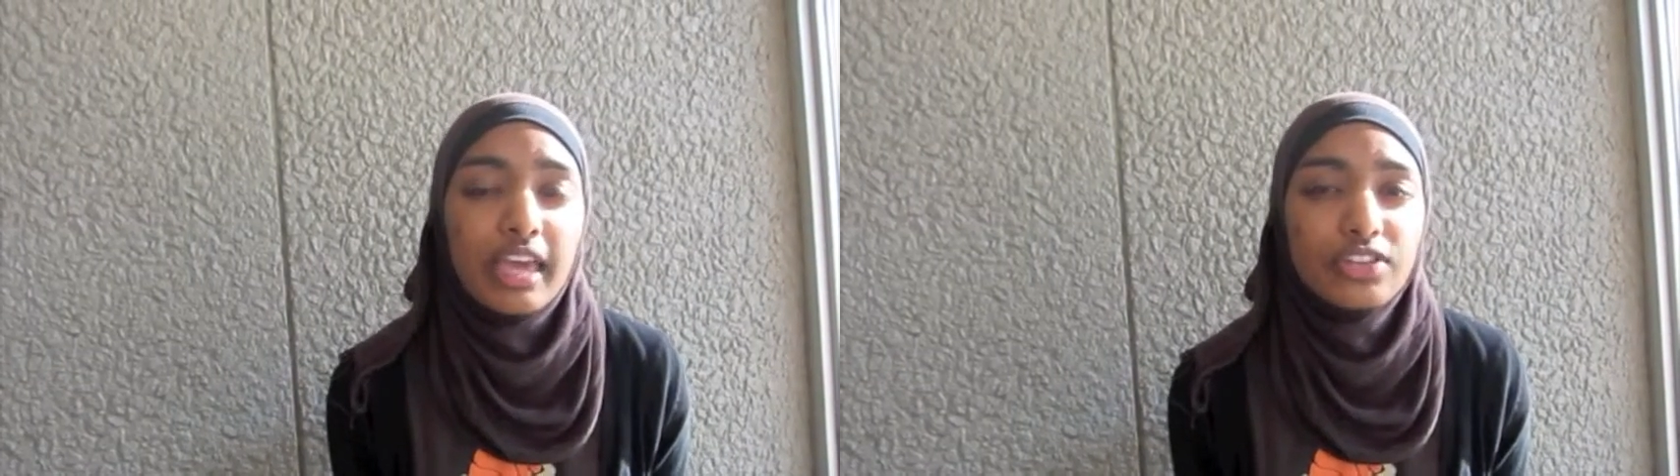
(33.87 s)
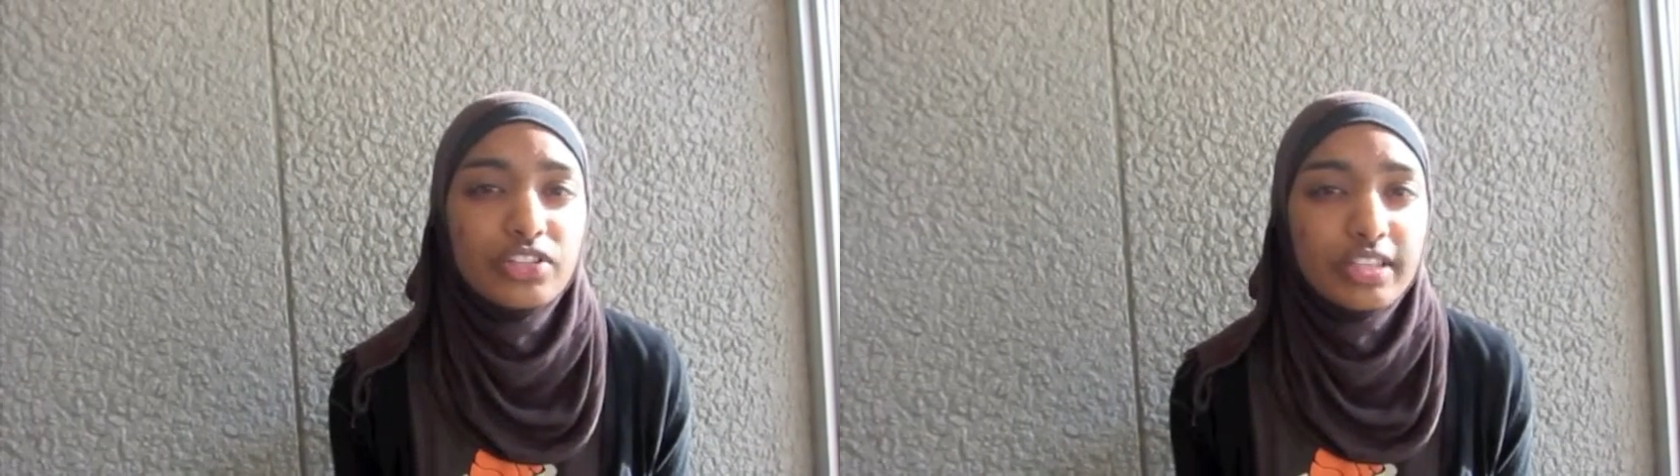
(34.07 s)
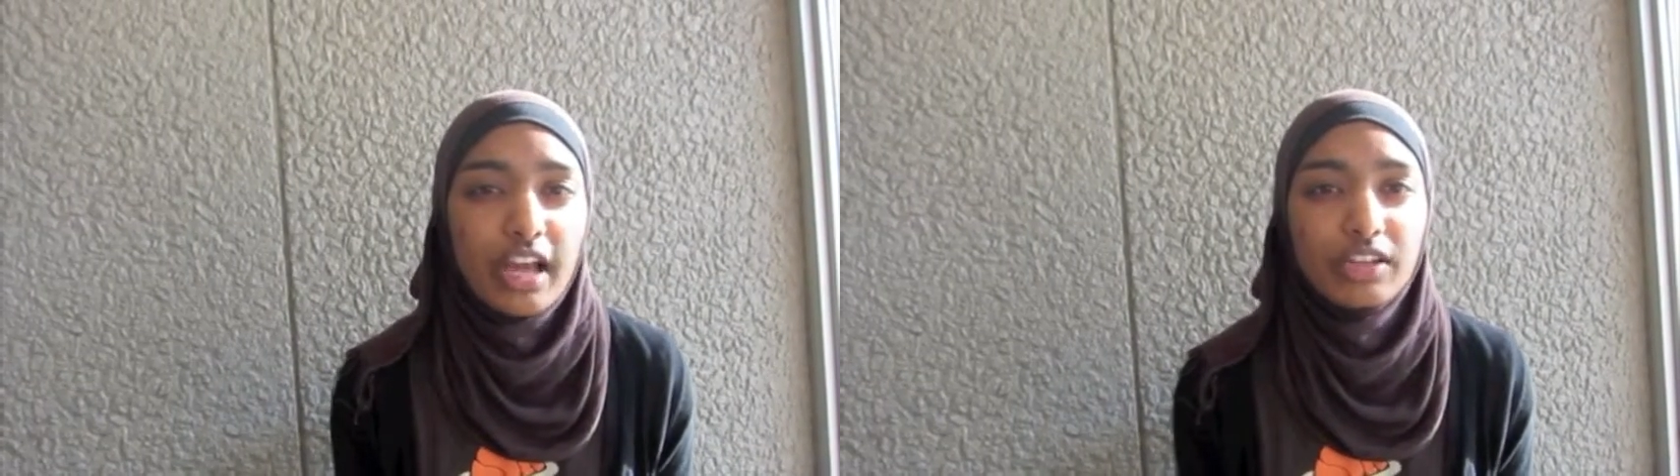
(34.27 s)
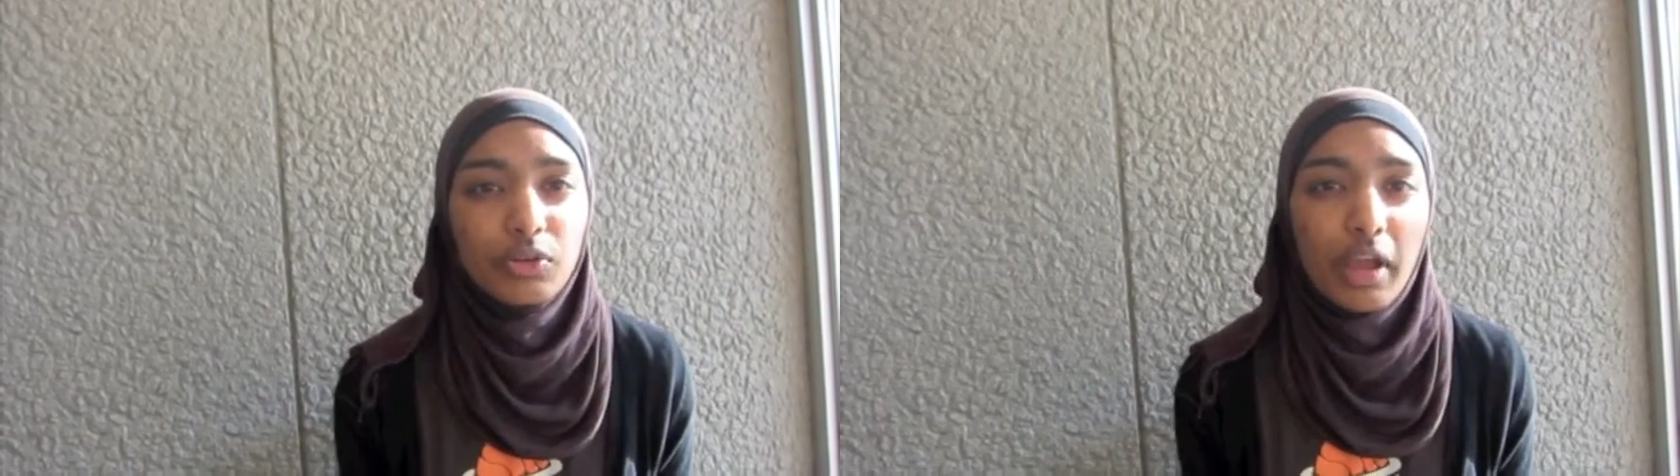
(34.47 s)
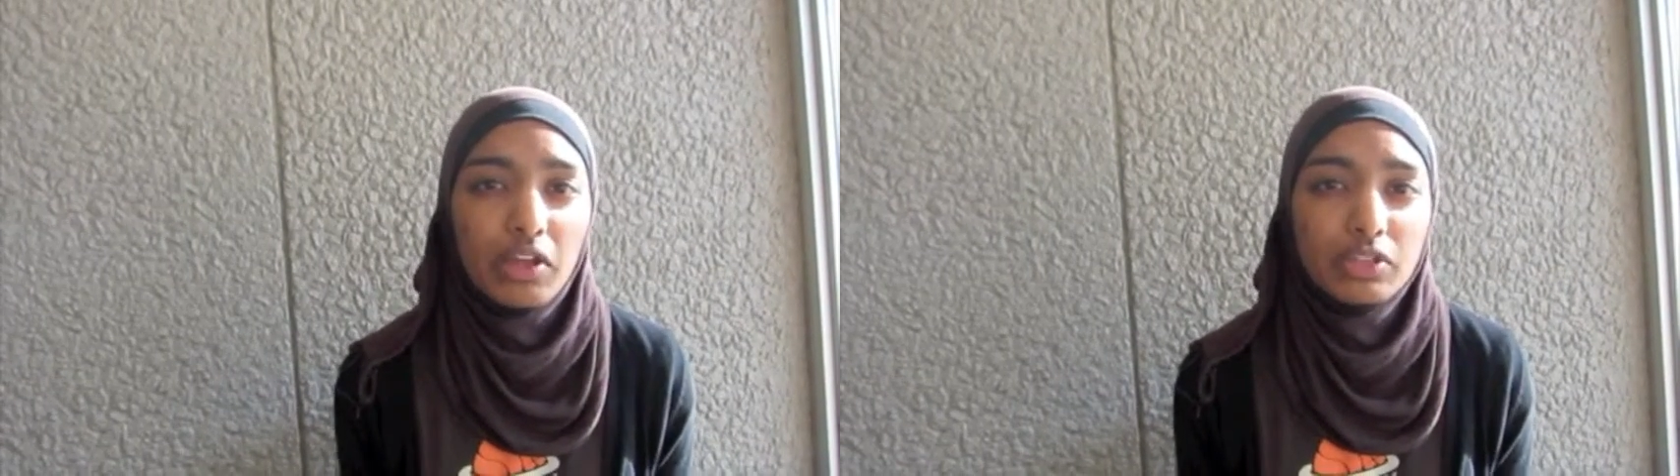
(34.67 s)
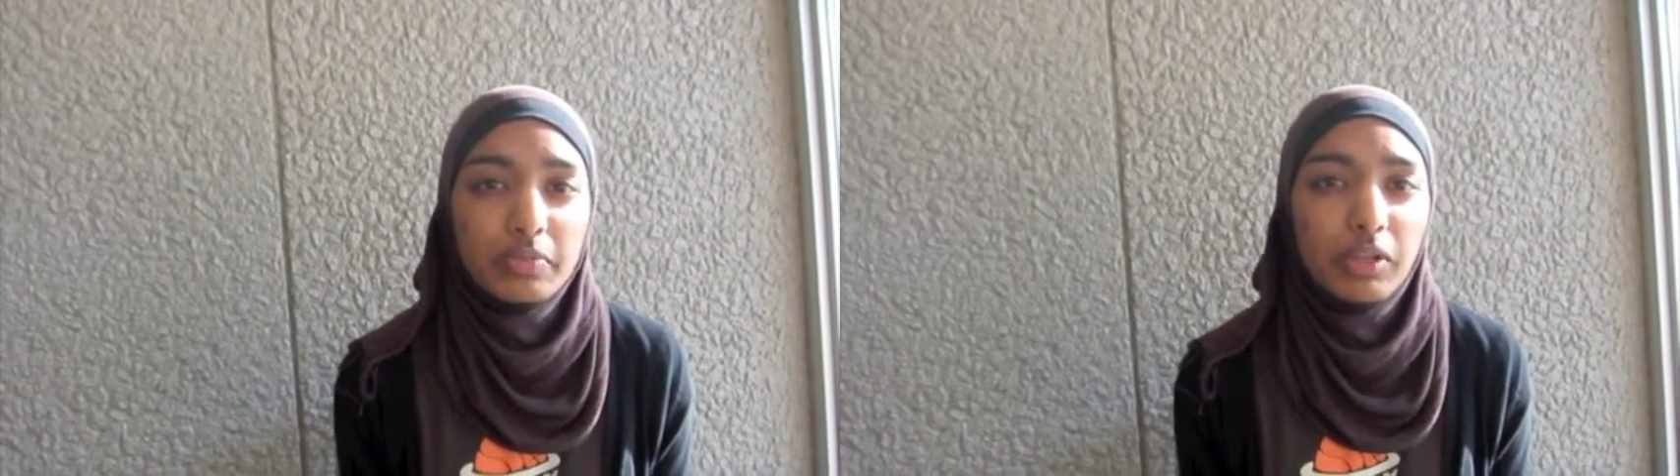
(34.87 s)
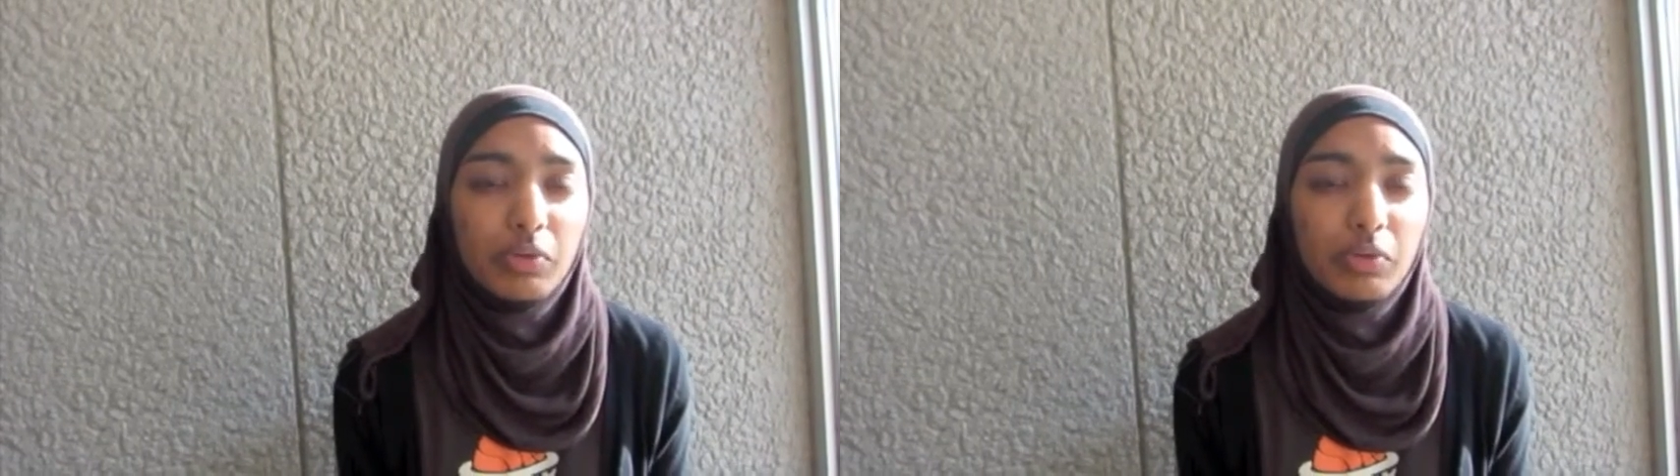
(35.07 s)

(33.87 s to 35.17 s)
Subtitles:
It just kind of grounds me in